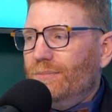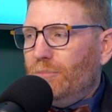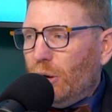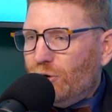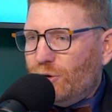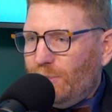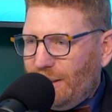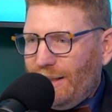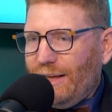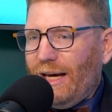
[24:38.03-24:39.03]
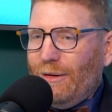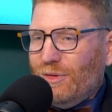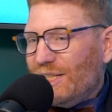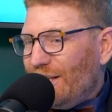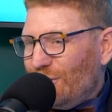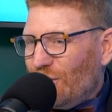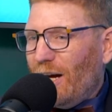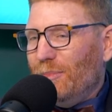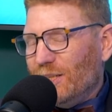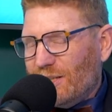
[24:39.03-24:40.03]
Poached meaning I was in a
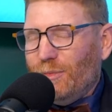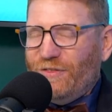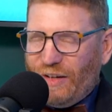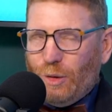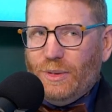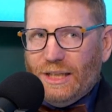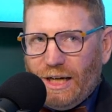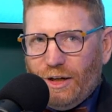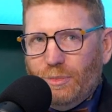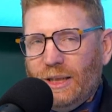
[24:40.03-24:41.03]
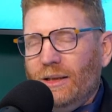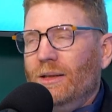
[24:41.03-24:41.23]
job and someone found me and hired me.